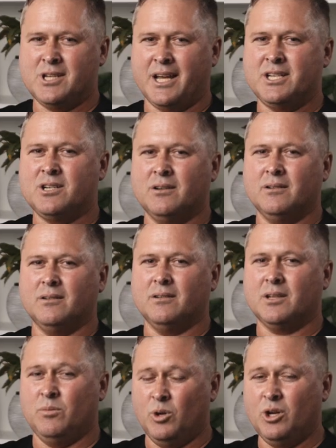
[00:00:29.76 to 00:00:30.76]
Nation
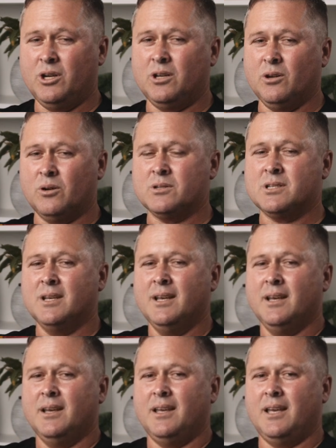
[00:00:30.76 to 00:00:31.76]
community dogs.
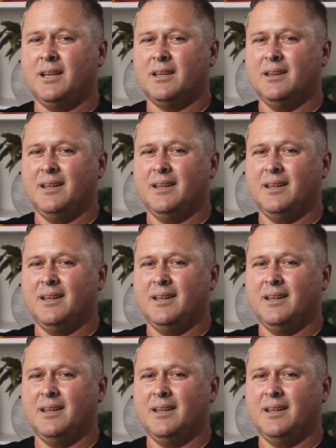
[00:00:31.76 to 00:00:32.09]
It